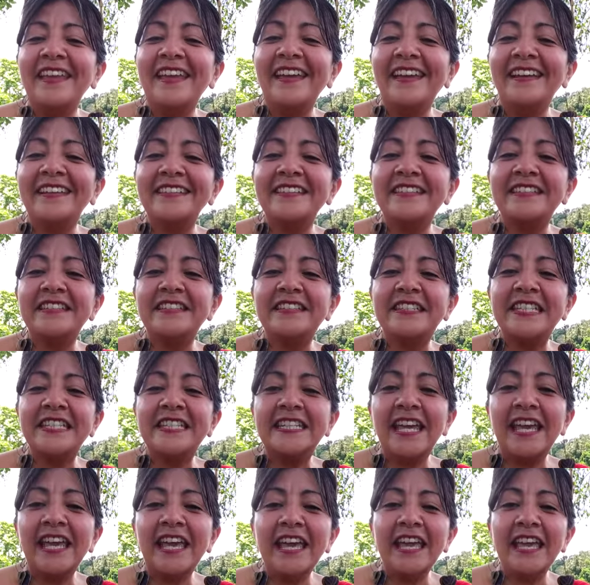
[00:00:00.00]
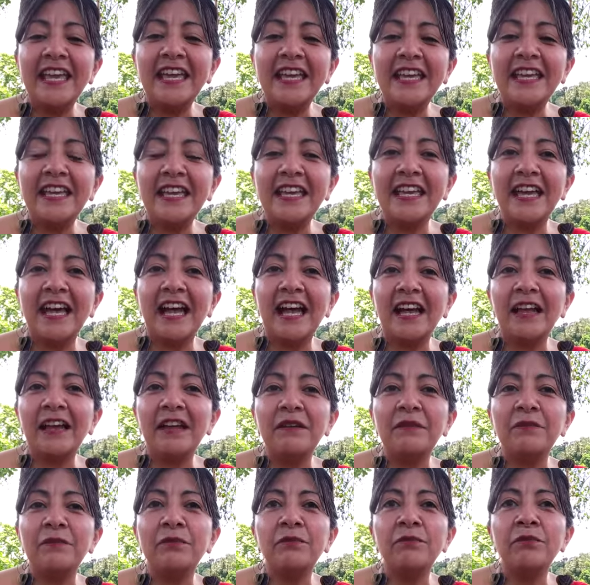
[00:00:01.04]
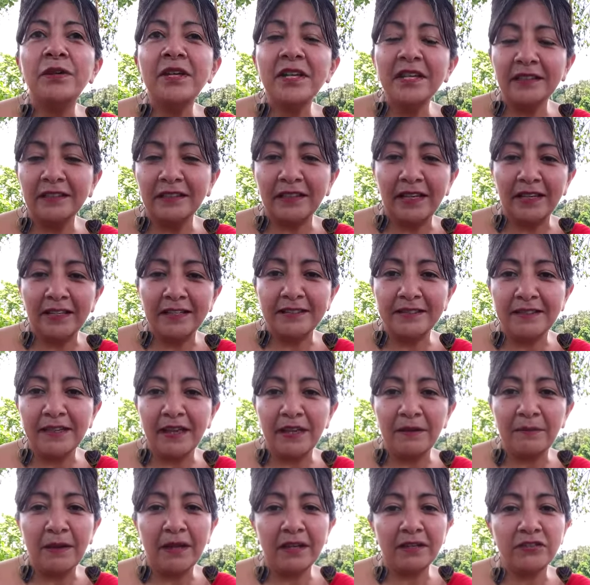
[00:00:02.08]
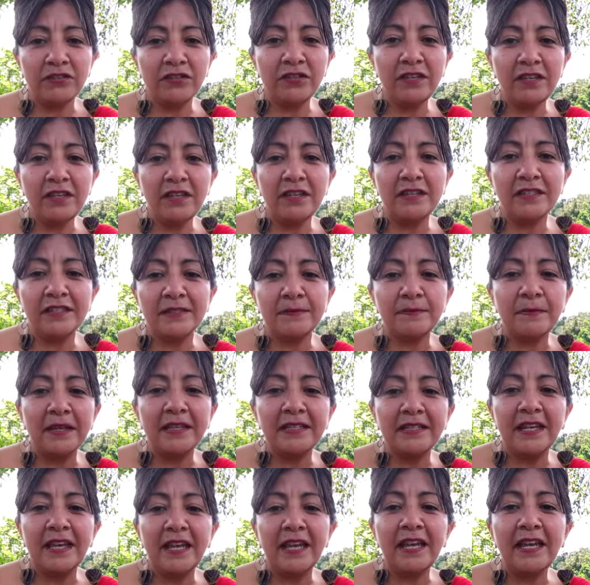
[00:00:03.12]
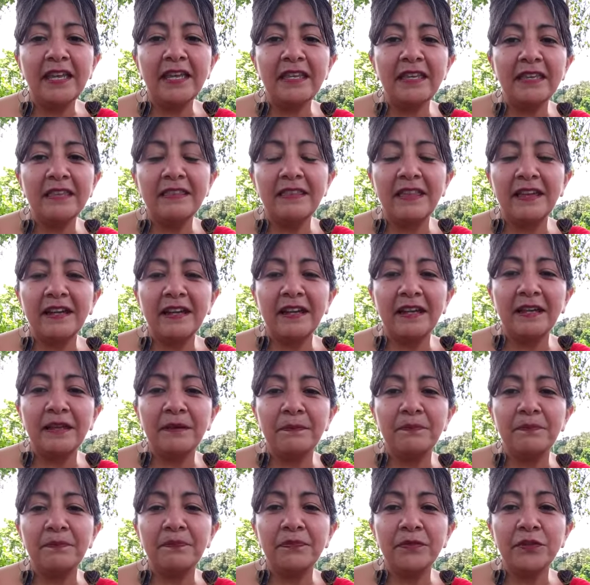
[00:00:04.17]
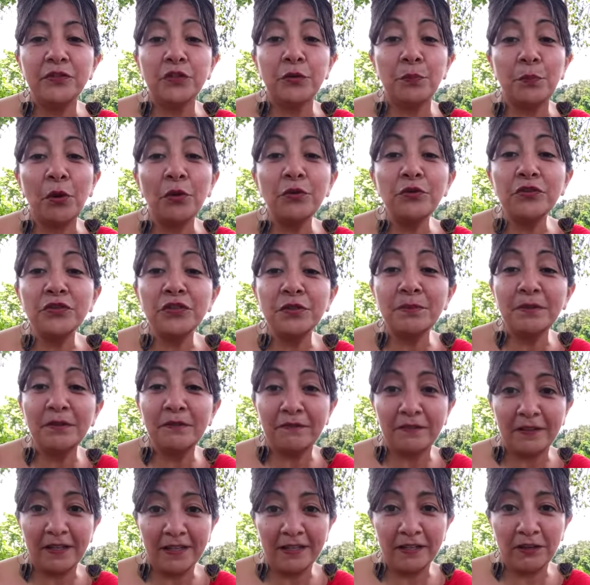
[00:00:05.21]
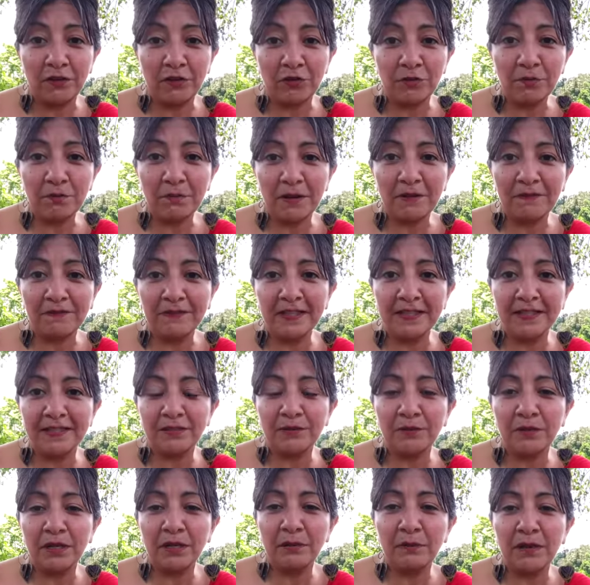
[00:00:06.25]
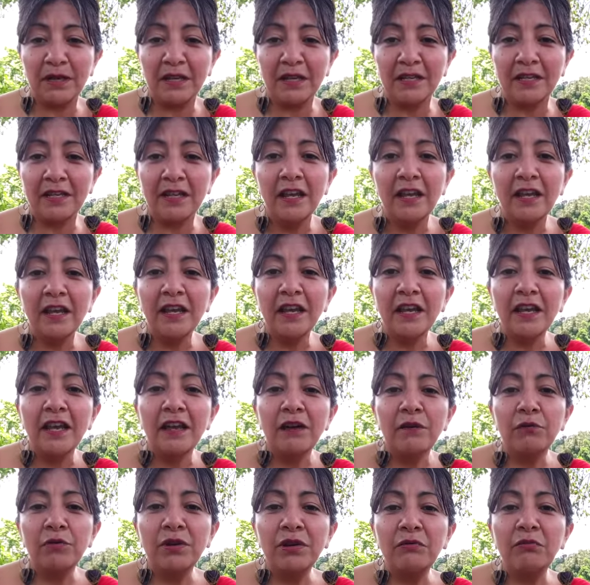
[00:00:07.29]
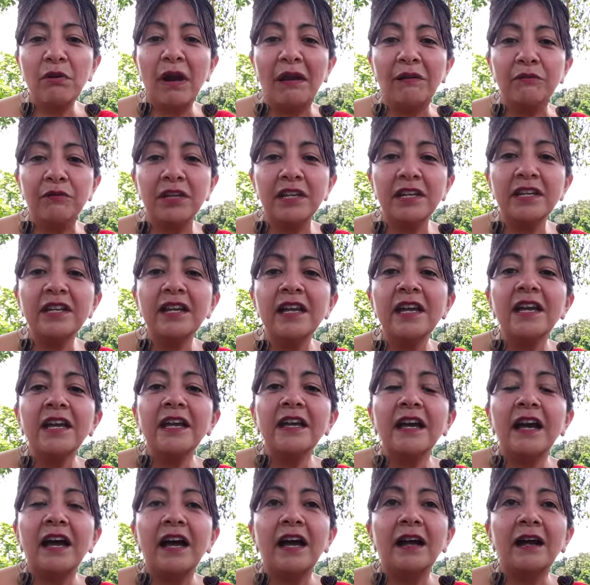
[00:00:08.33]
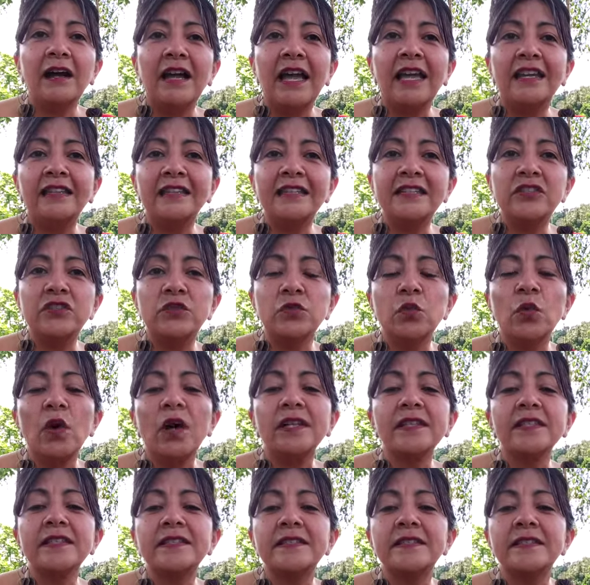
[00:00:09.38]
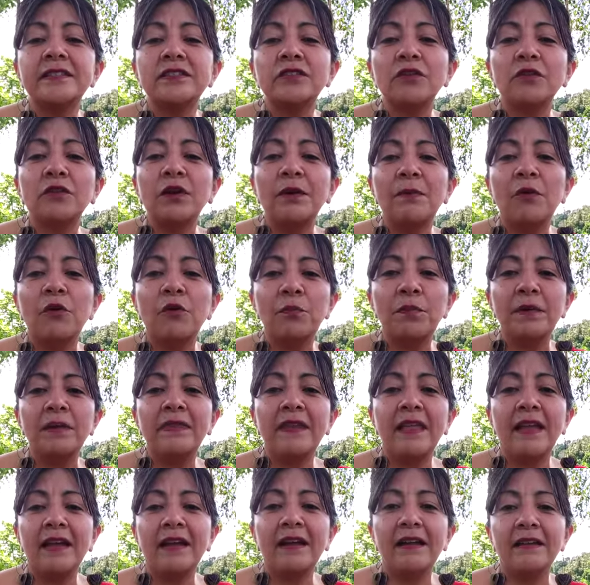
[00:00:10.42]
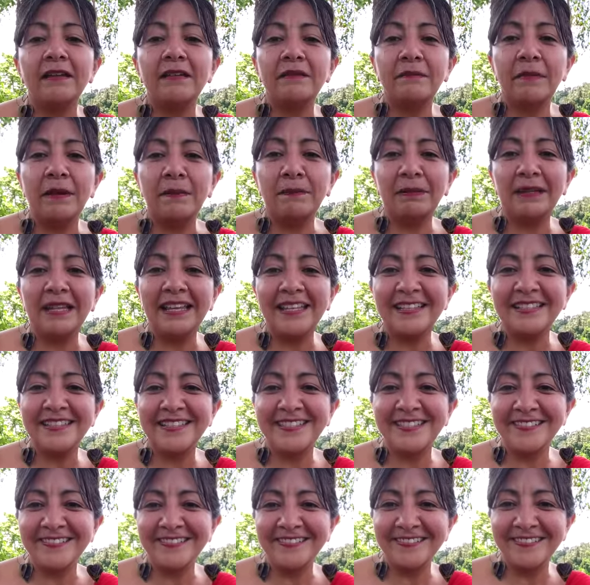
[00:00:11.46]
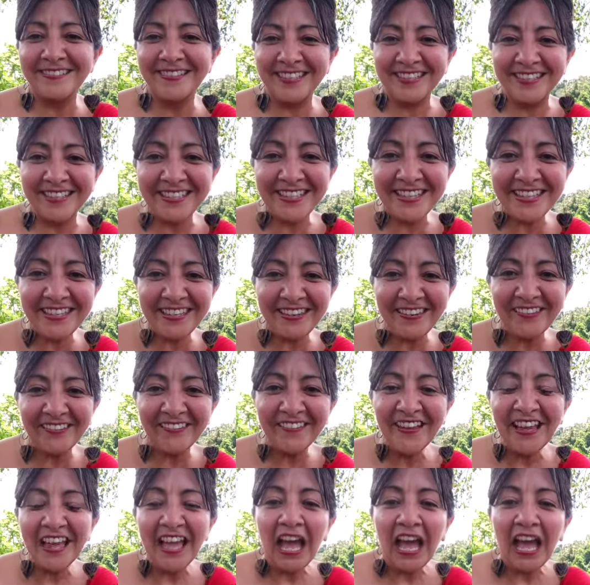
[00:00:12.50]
And today, I realize it's my day that I'm supposed to be flying home. My flight's already been rerouted at least once, so I'm hoping that my plans still continue.